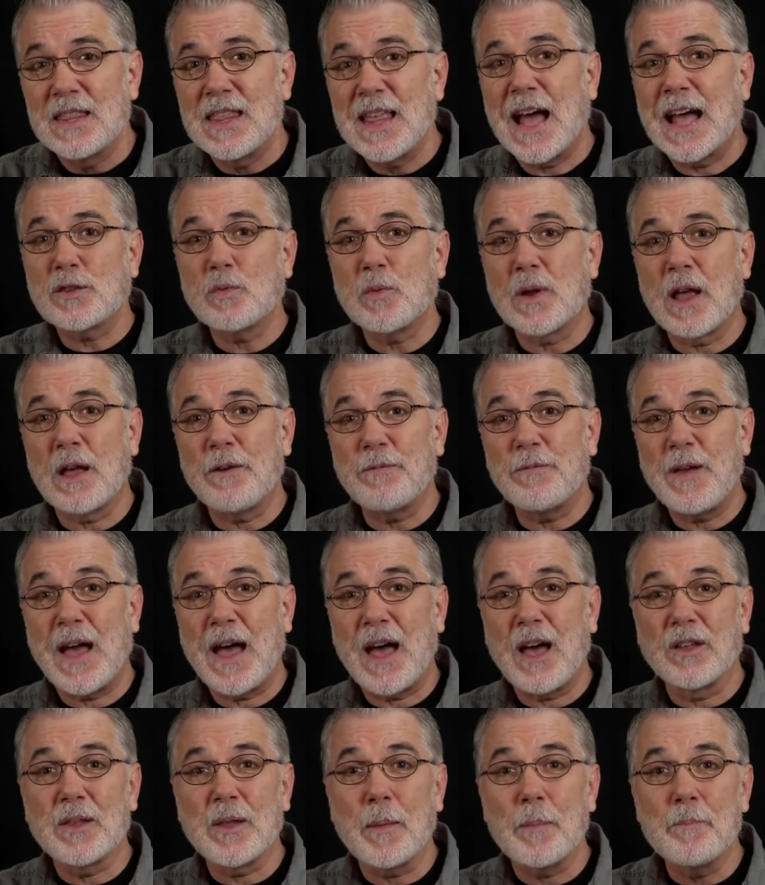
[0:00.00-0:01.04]
That's when I
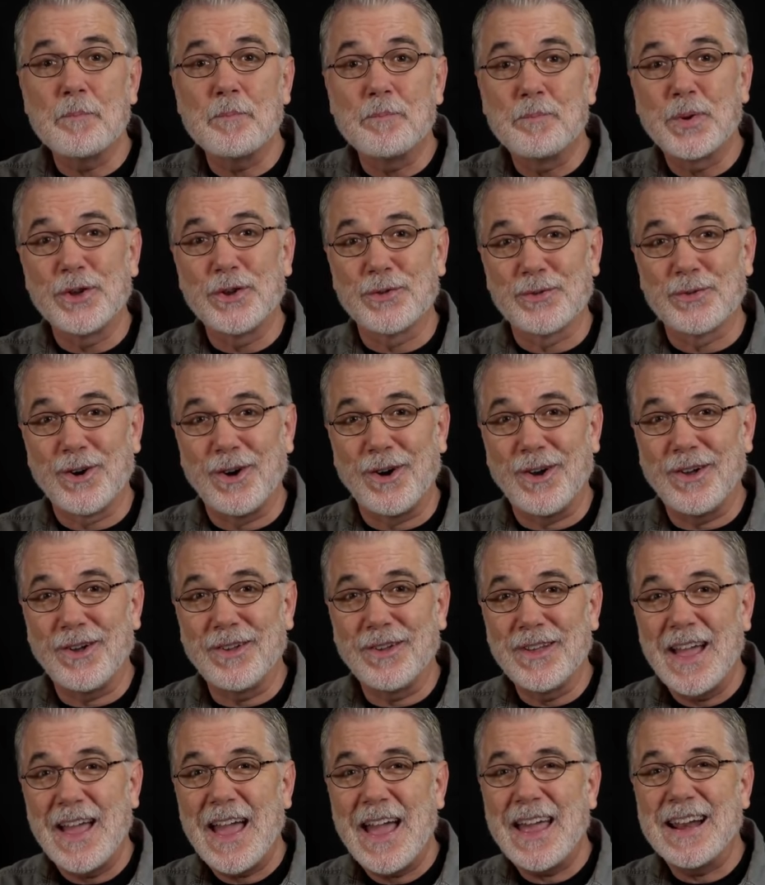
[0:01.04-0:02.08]
found Builderall,
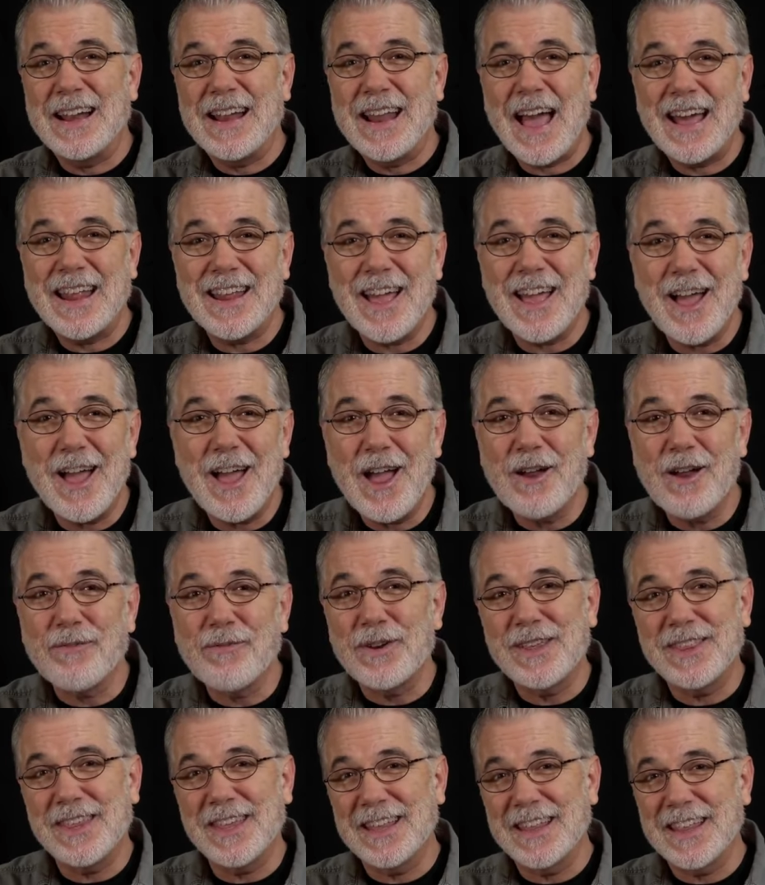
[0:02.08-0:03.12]
and it had
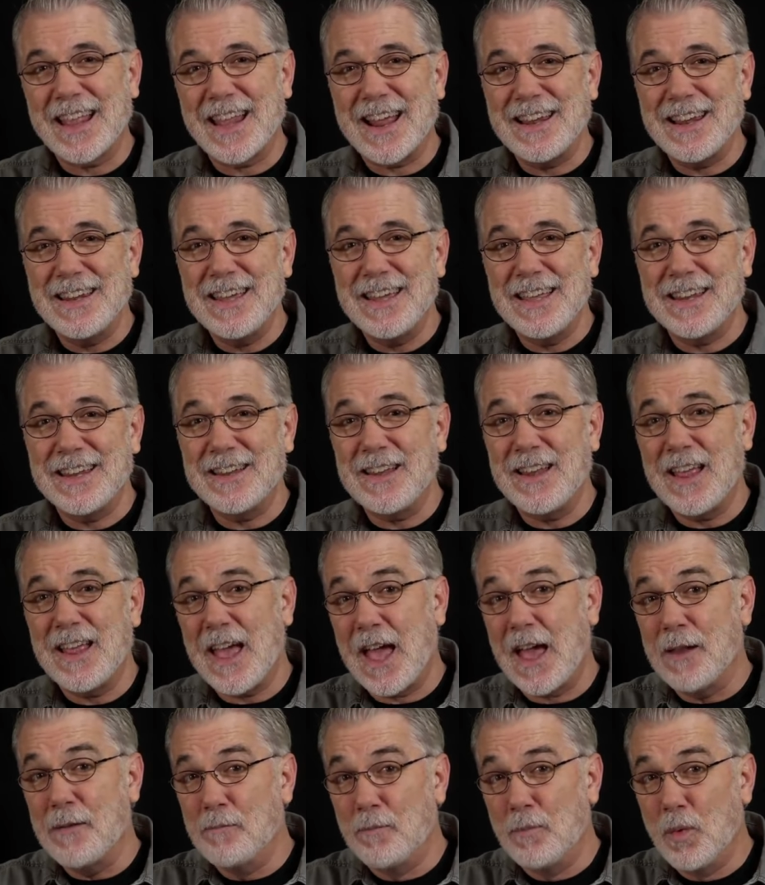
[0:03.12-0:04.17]
everything that I needed
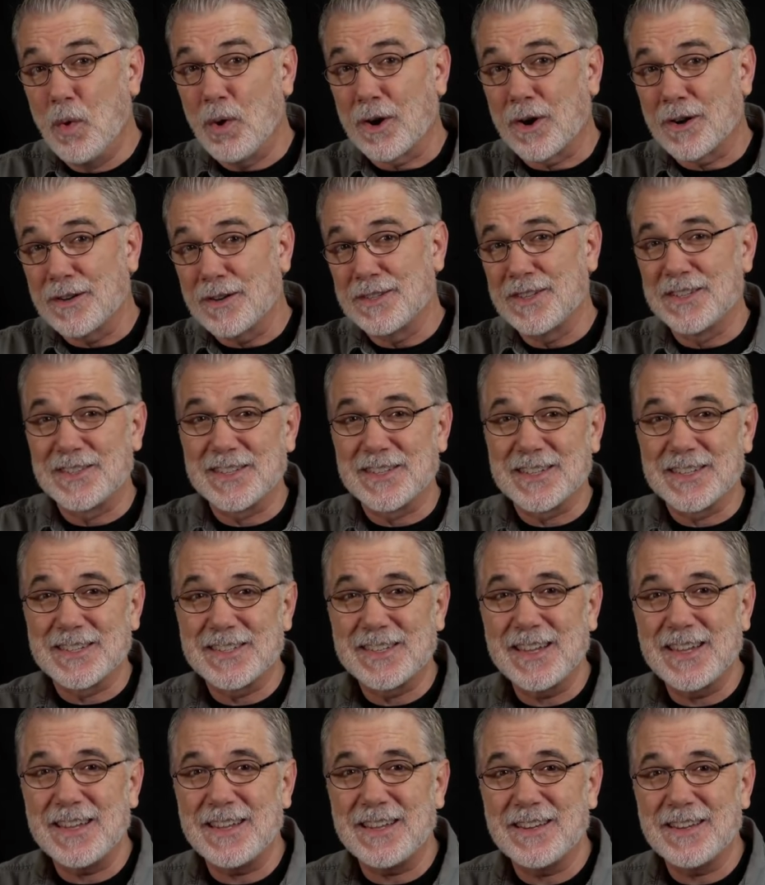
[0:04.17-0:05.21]
and more to
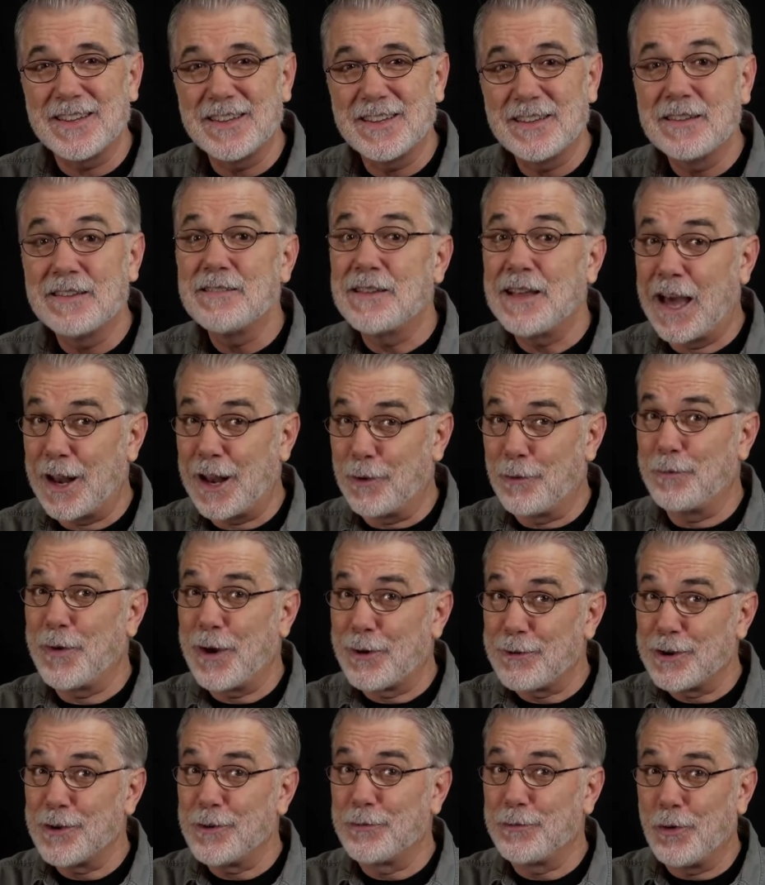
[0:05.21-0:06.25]
succeed at a
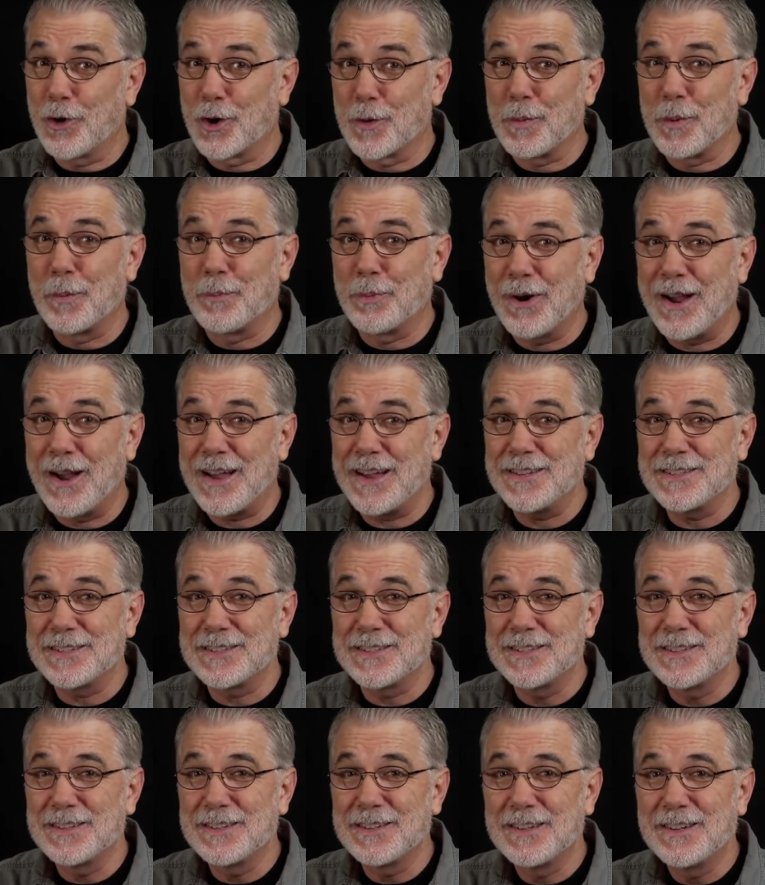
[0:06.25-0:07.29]
very affordable
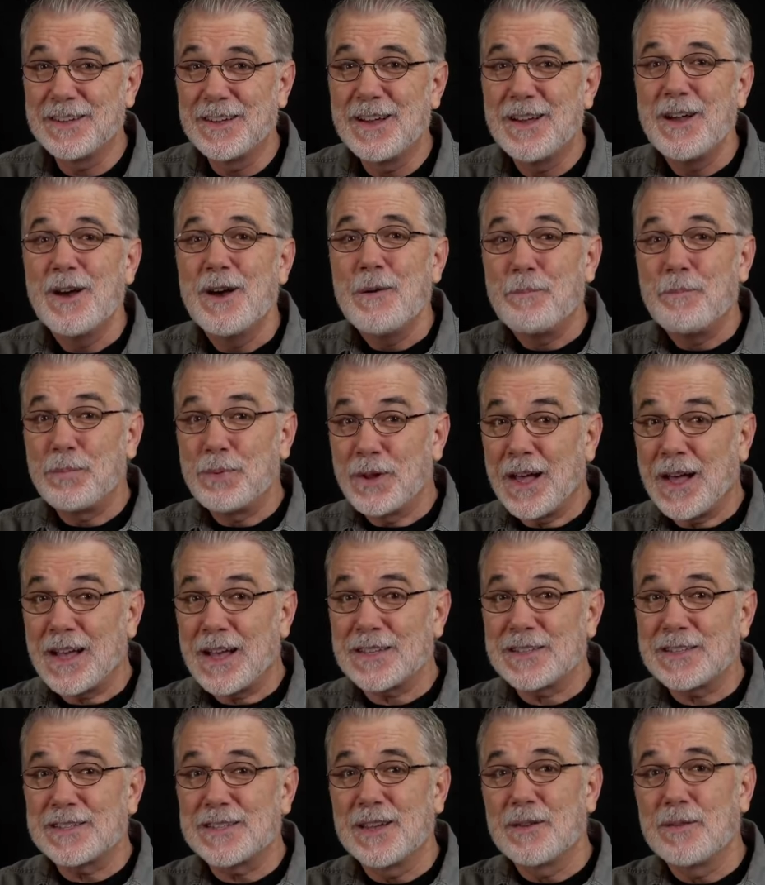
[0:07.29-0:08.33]
price.
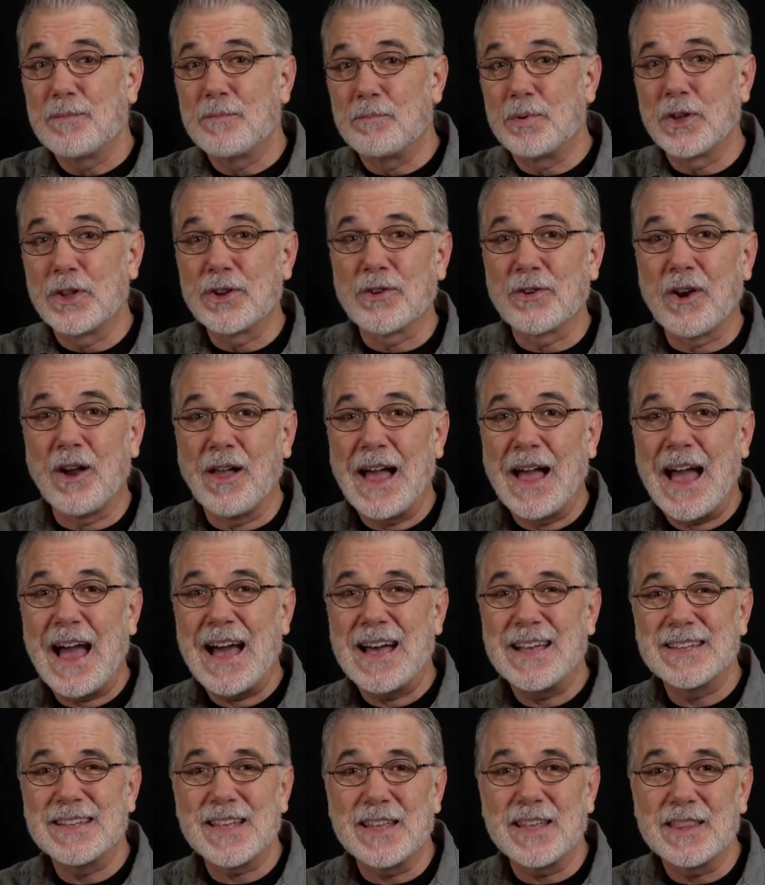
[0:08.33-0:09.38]
Plus, Builderall
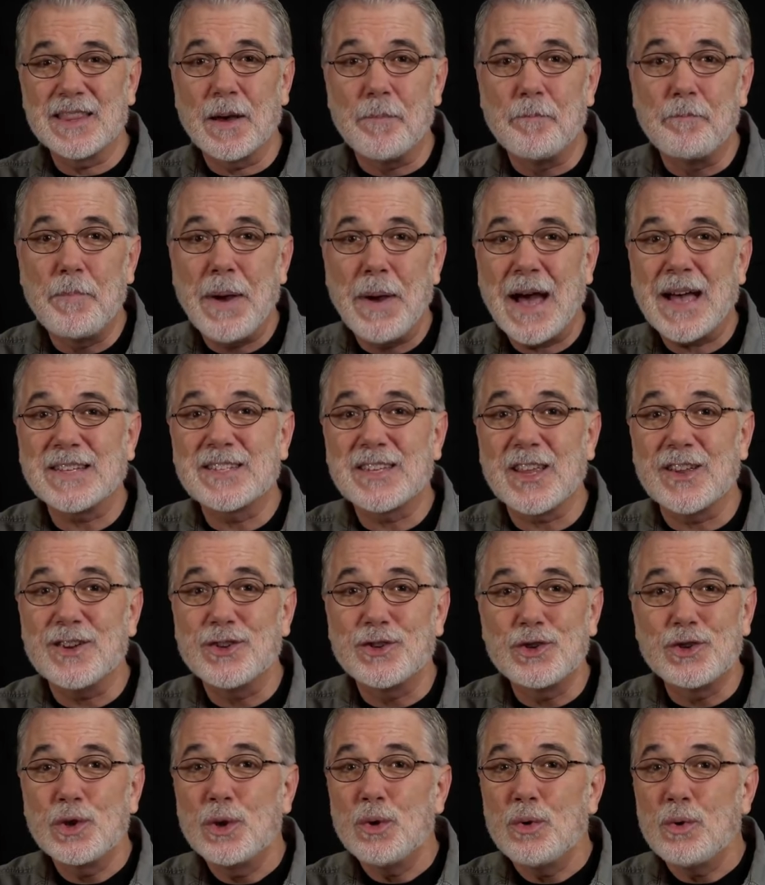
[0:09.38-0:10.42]
has the best
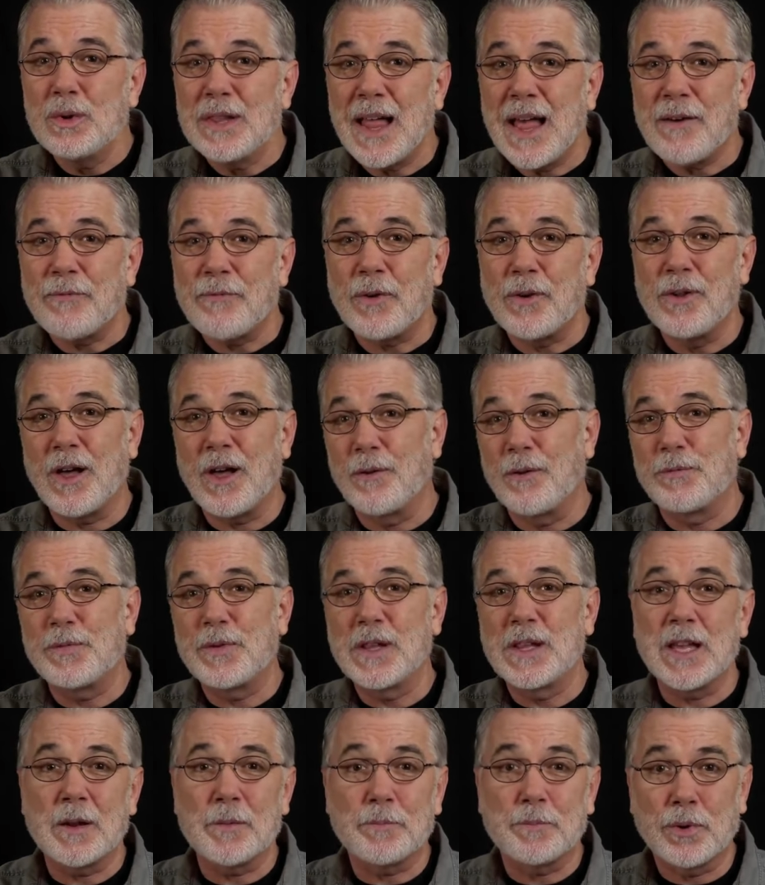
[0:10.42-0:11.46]
two-level
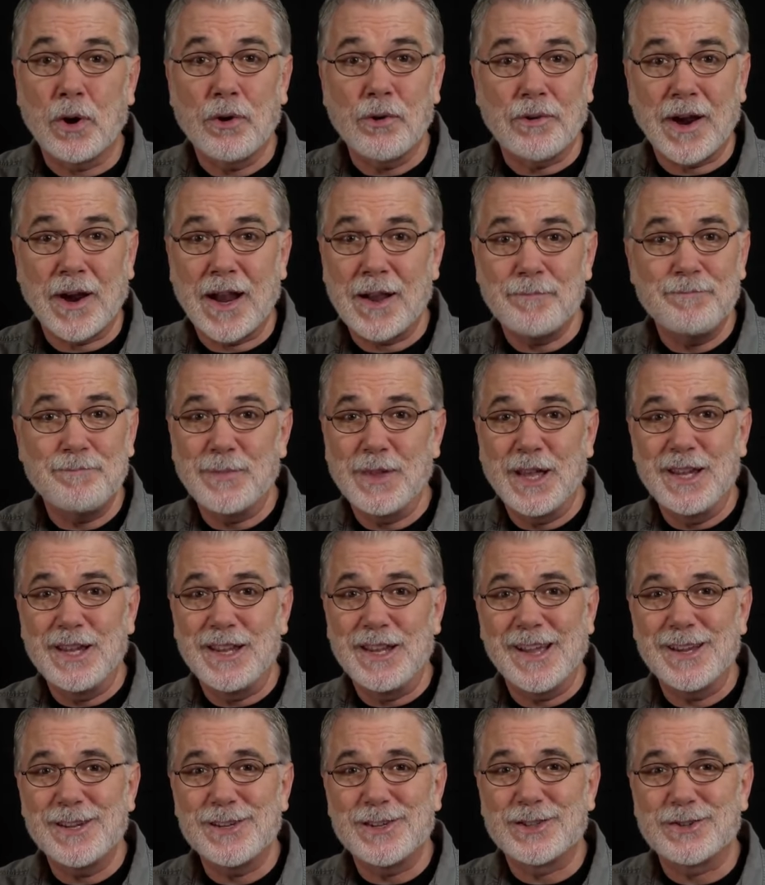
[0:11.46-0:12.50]
affiliate program in
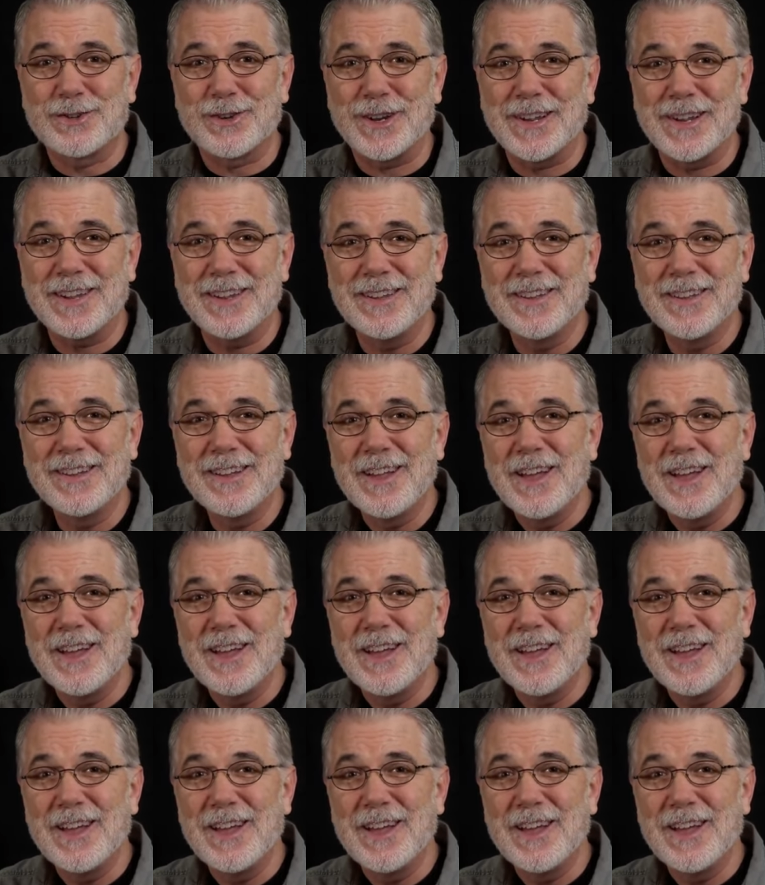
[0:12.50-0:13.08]
the industry.